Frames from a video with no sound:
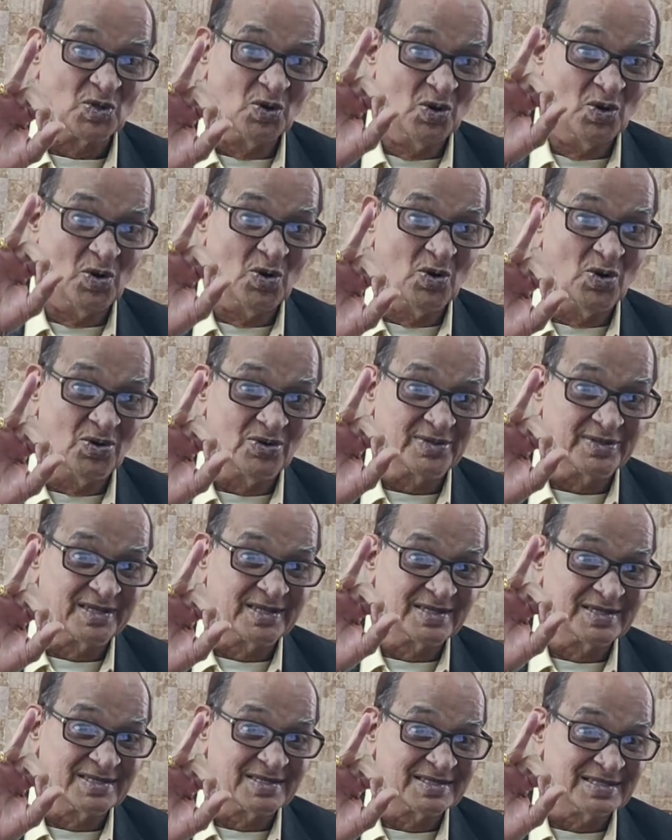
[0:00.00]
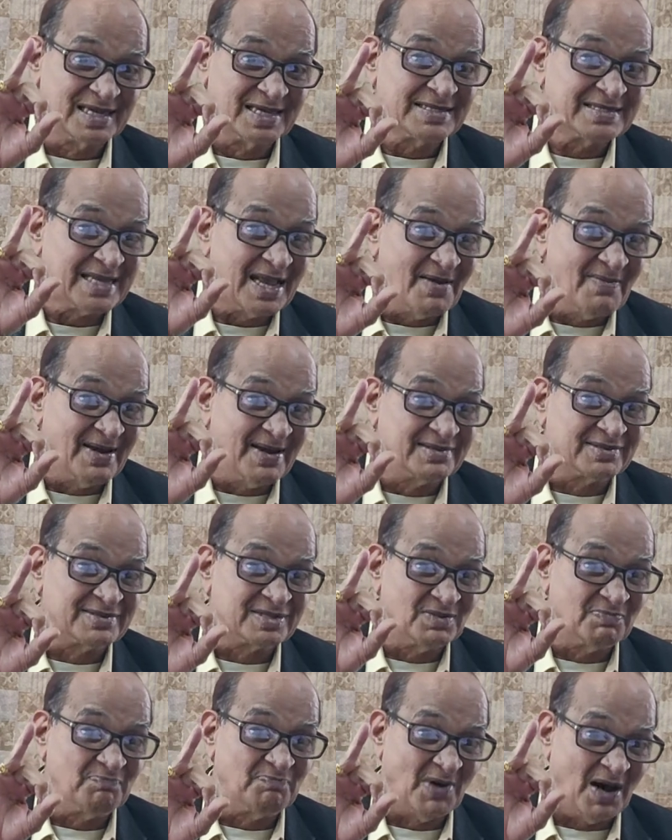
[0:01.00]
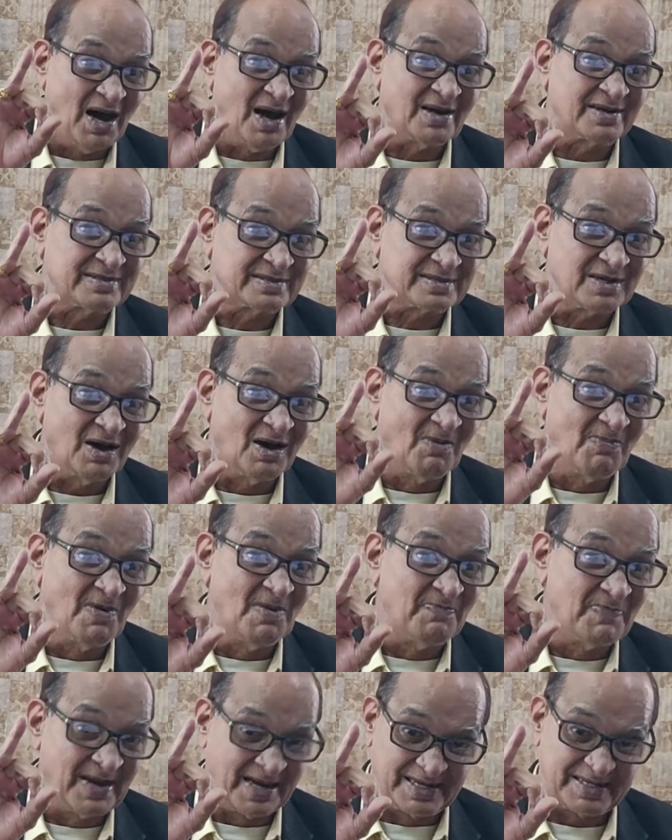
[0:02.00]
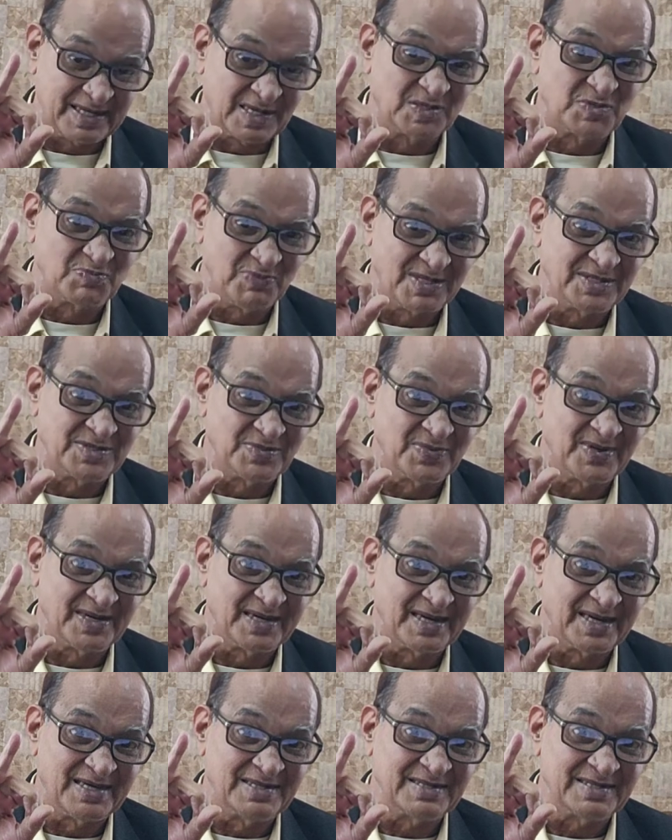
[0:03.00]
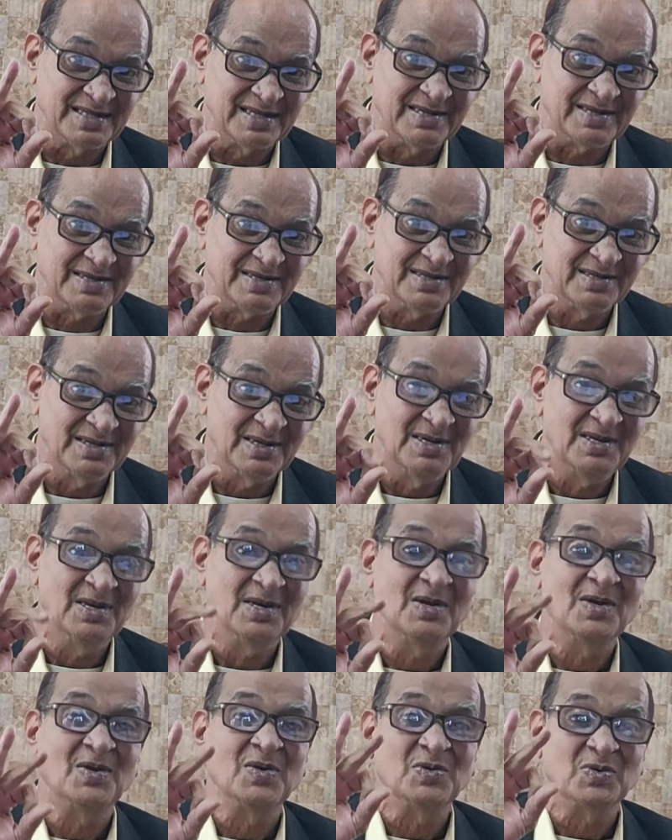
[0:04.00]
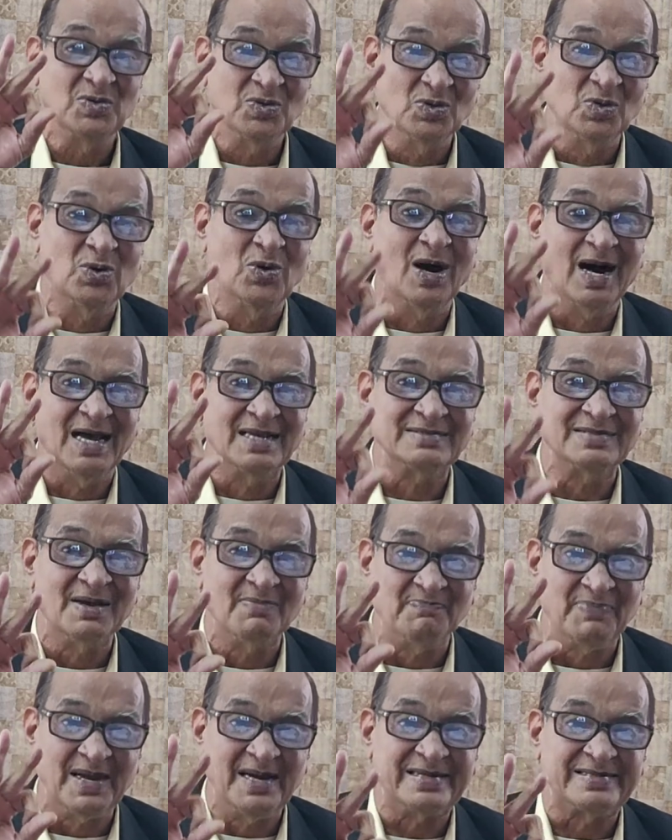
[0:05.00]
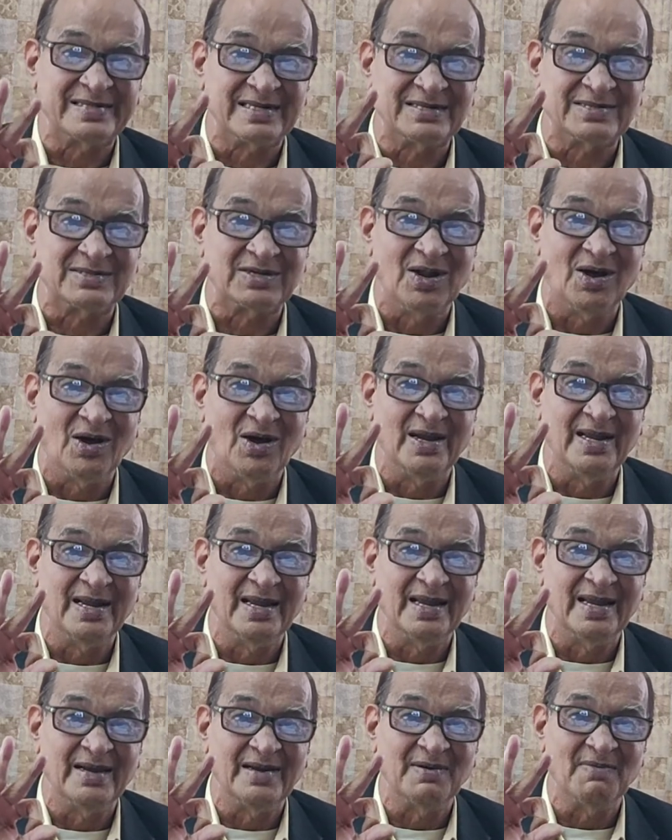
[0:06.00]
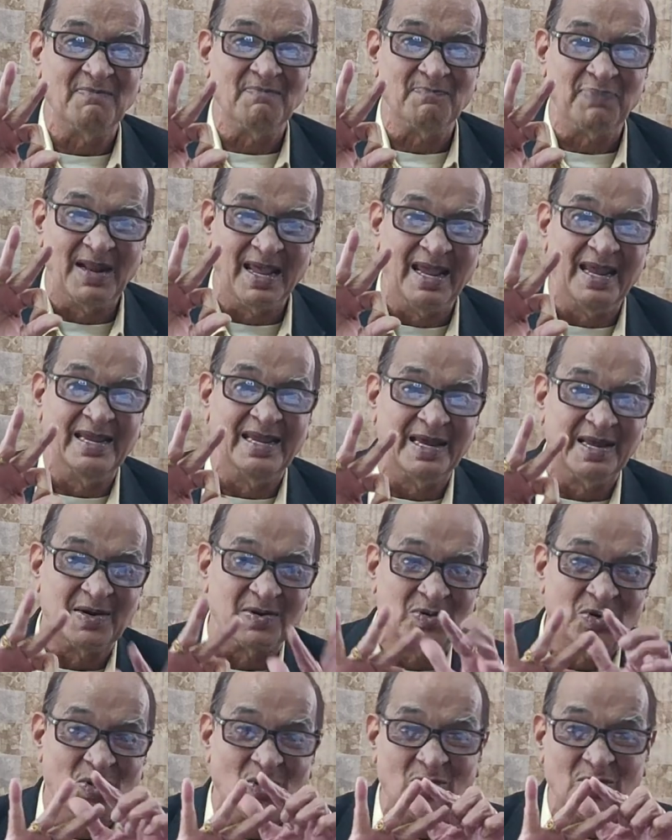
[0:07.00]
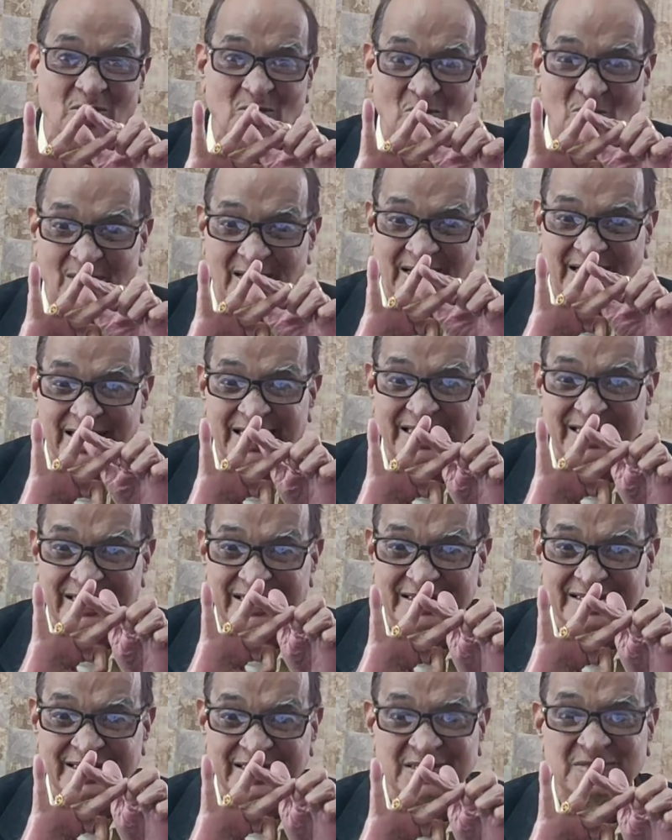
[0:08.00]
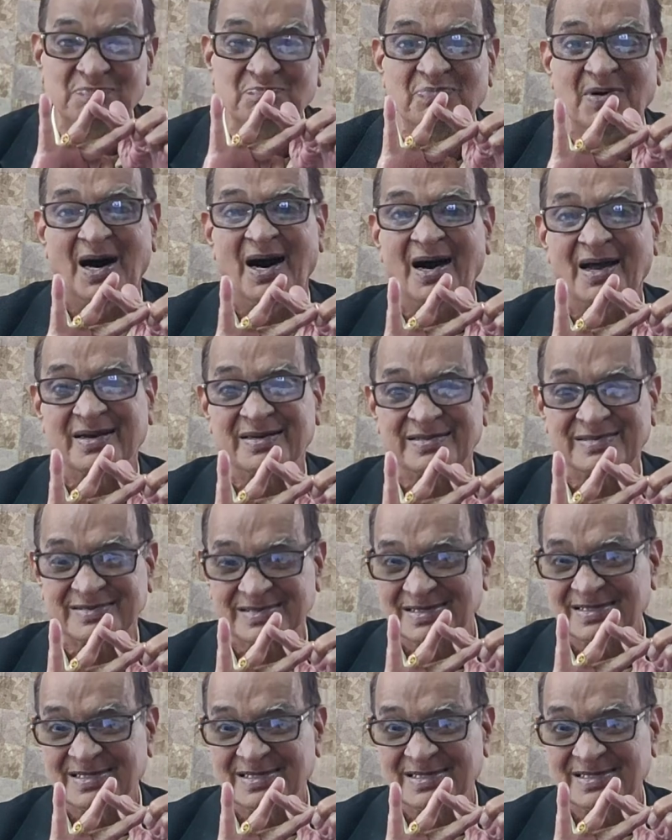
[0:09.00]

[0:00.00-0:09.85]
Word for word: So, this is the seventh part of a patent specification. You as a patent lawyer play a role only in this part.